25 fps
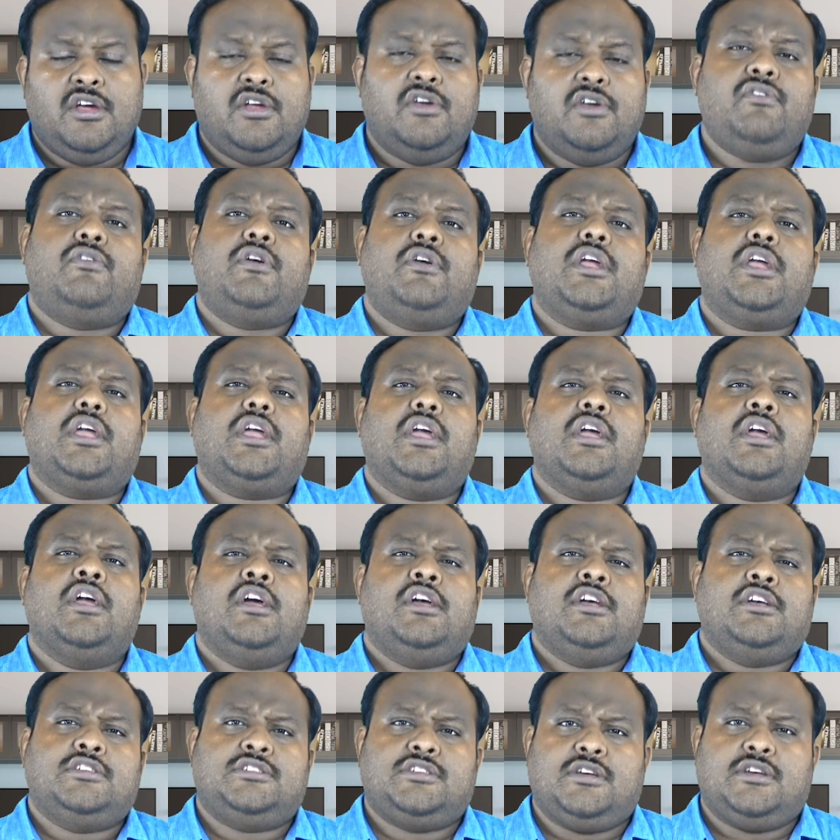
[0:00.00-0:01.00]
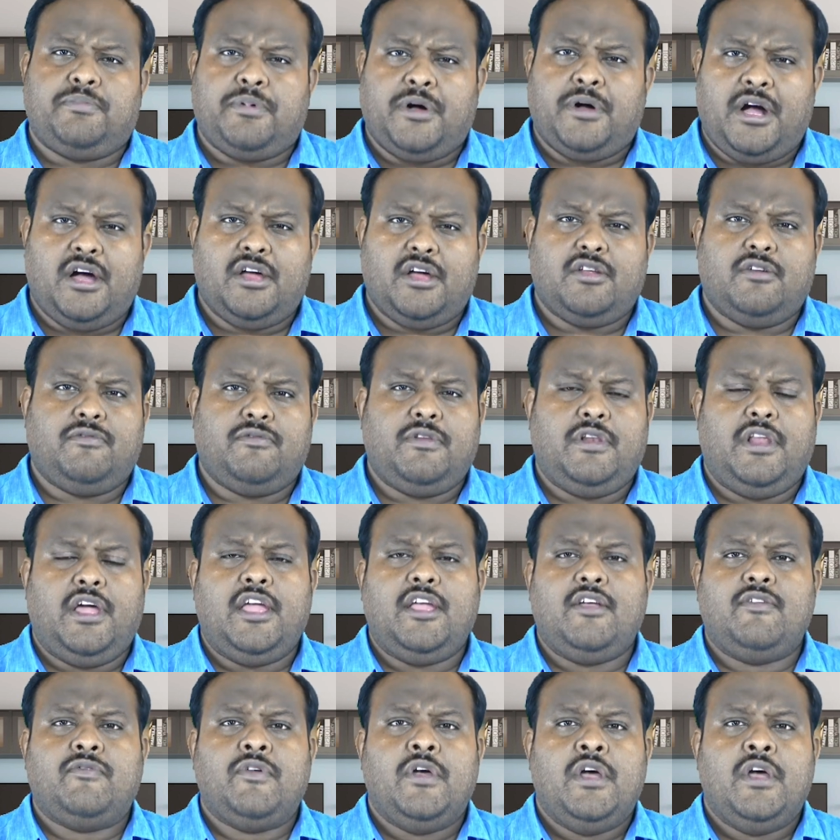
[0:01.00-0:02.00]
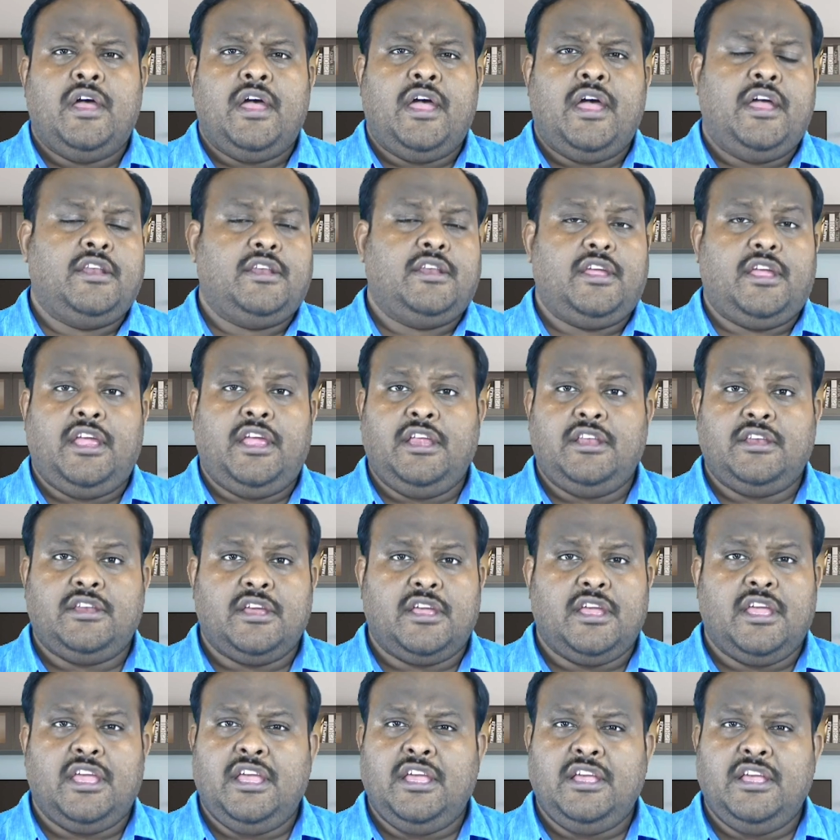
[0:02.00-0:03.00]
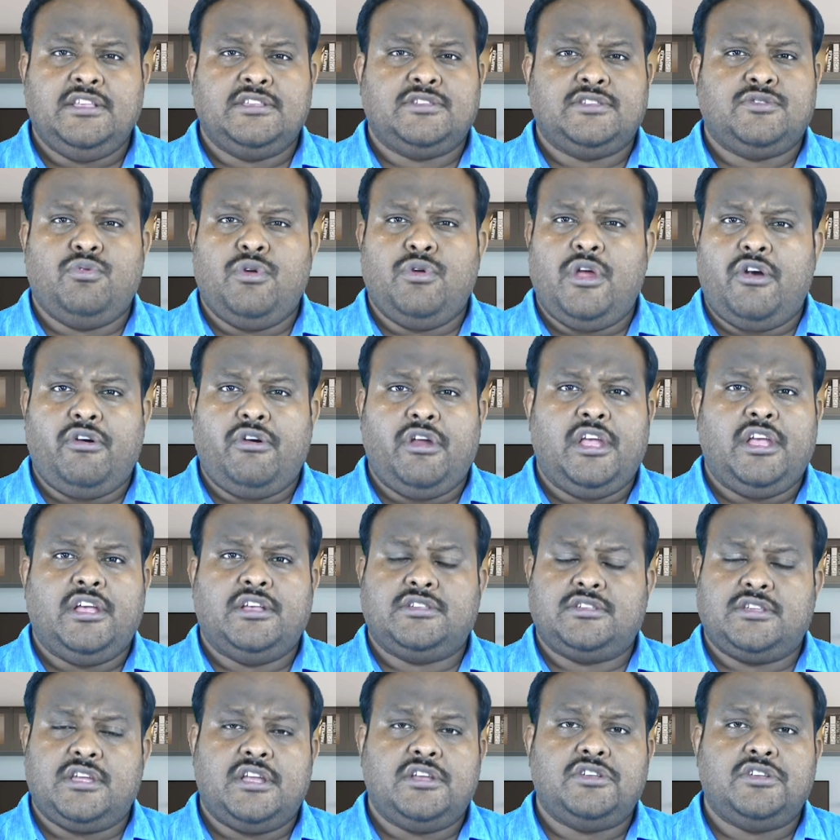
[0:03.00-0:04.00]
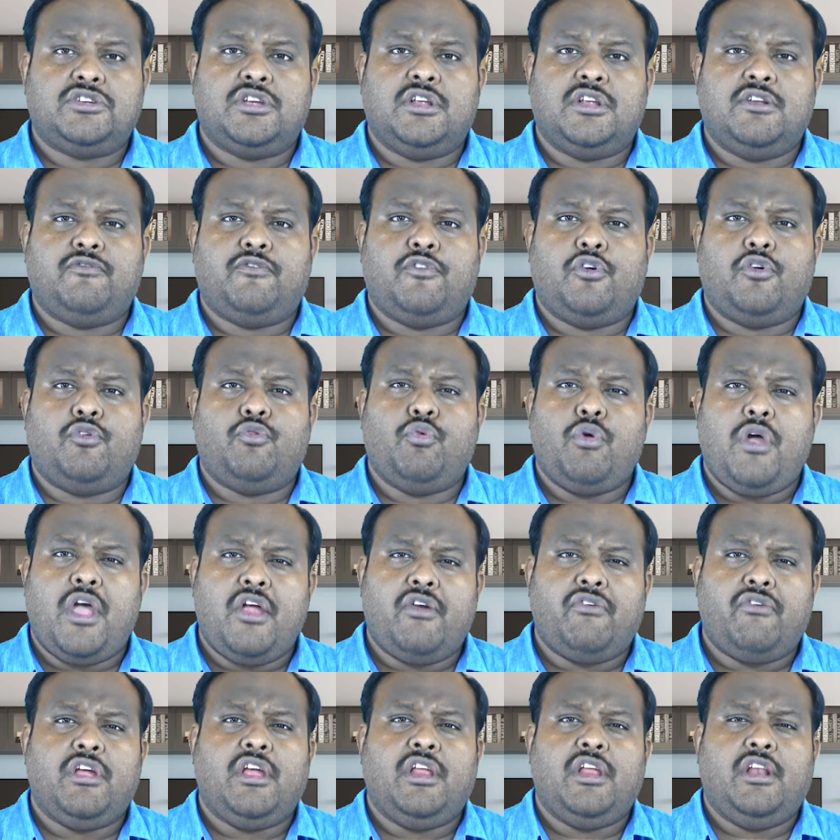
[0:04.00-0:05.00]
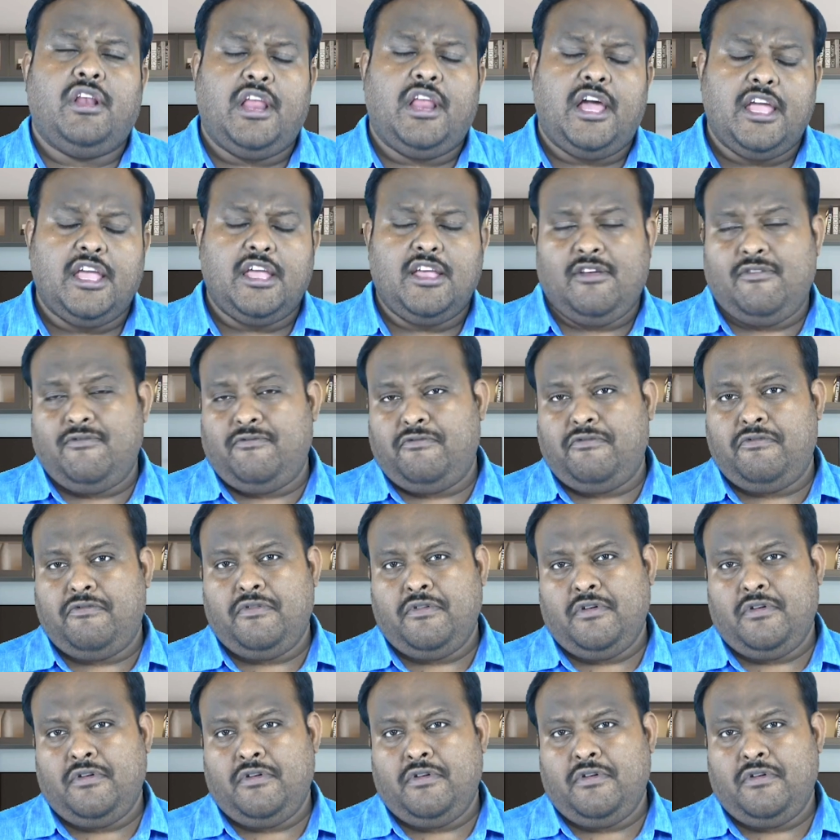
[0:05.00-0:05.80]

Drinking is a part of life and it is very essential for very life.